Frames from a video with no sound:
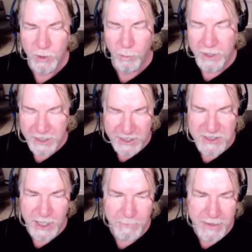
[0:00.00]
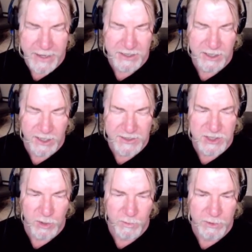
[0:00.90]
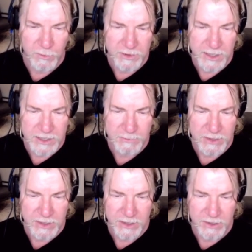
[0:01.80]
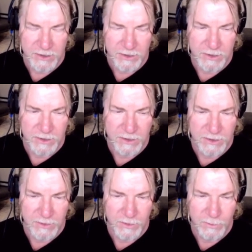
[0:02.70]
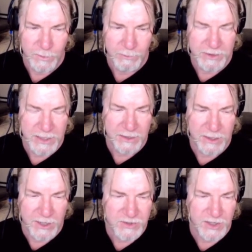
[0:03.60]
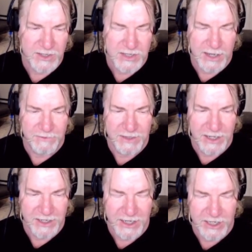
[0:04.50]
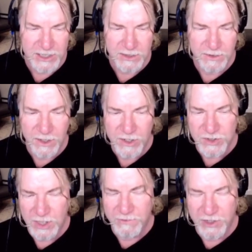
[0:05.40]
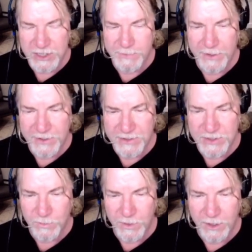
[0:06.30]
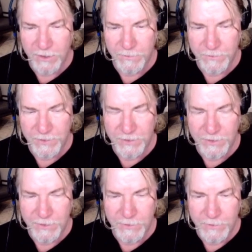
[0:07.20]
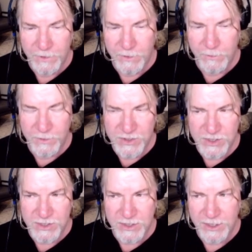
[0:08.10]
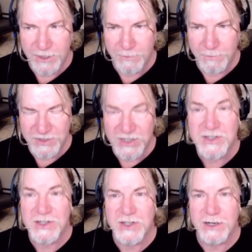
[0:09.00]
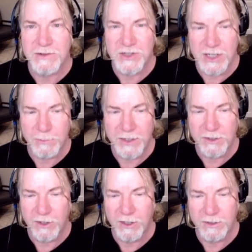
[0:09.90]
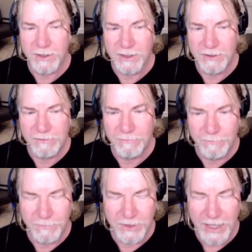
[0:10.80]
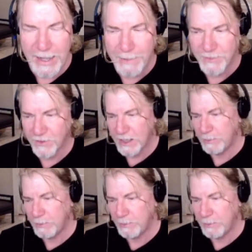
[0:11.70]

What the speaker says: when it does come back to console, we want that console guys to have a dedicated server experience as well, which is persistent server, so you can play long games for a